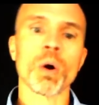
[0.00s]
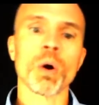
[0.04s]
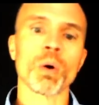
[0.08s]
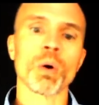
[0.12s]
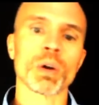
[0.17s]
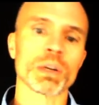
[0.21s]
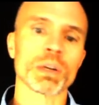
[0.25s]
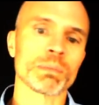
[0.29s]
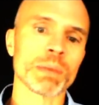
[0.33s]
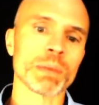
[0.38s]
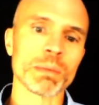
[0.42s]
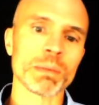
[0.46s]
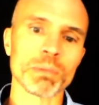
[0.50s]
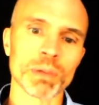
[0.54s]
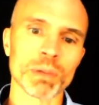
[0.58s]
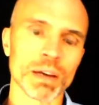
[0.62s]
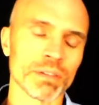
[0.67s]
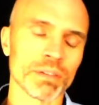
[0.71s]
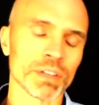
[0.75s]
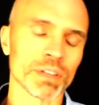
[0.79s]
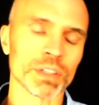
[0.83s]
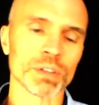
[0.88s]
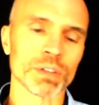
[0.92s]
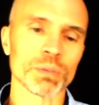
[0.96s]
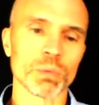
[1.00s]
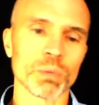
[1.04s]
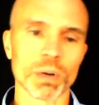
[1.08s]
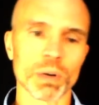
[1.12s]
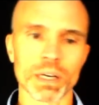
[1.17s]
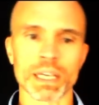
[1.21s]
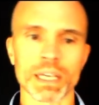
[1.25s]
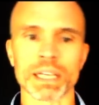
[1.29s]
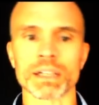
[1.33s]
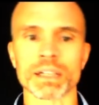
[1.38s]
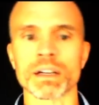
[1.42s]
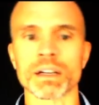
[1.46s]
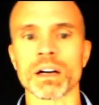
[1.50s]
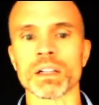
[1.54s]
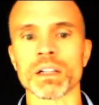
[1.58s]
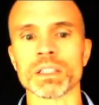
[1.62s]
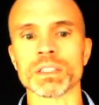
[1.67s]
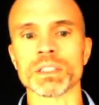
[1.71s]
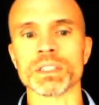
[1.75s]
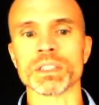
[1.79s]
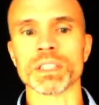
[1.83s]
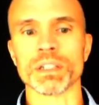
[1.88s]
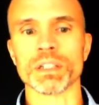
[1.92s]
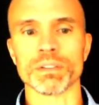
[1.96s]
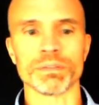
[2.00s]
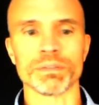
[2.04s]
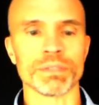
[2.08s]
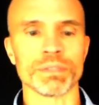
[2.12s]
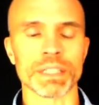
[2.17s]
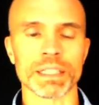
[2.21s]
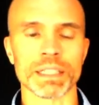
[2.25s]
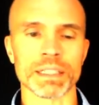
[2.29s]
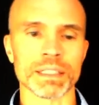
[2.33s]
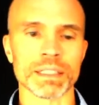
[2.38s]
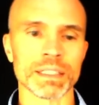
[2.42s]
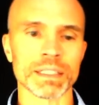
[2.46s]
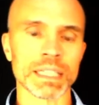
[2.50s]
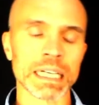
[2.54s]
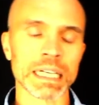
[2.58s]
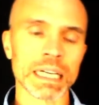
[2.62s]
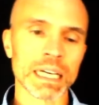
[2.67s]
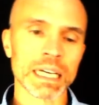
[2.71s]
or to people who have a good working knowledge of the